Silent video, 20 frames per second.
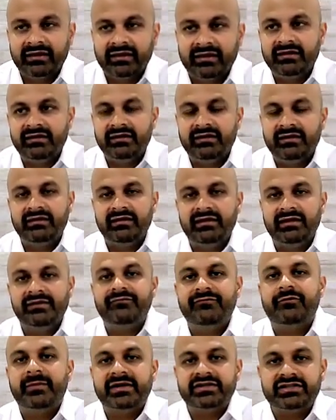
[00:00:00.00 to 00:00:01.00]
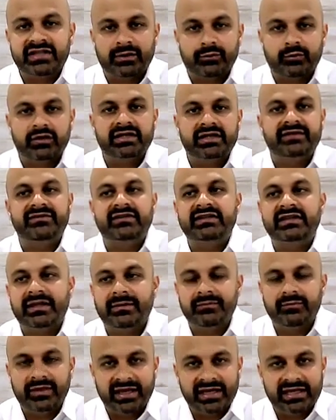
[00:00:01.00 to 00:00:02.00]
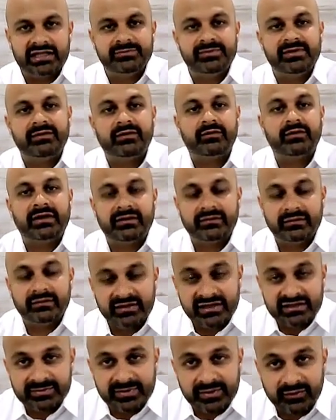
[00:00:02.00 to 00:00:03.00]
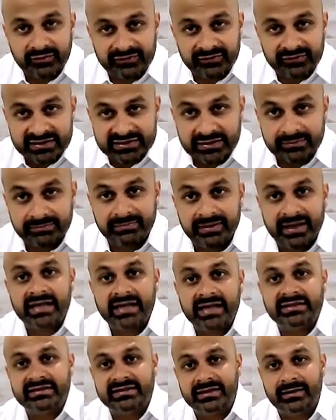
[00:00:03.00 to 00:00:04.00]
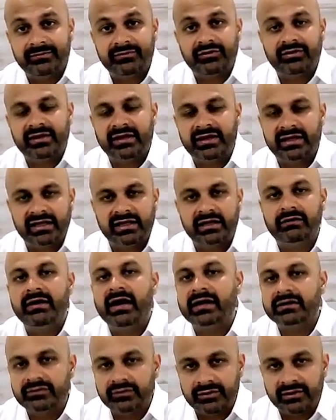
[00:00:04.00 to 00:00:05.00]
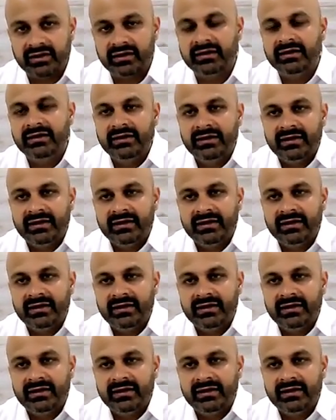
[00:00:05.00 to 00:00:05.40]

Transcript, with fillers: the the information that we're giving them they need to be it needs to be reflected back to them so they can interact with it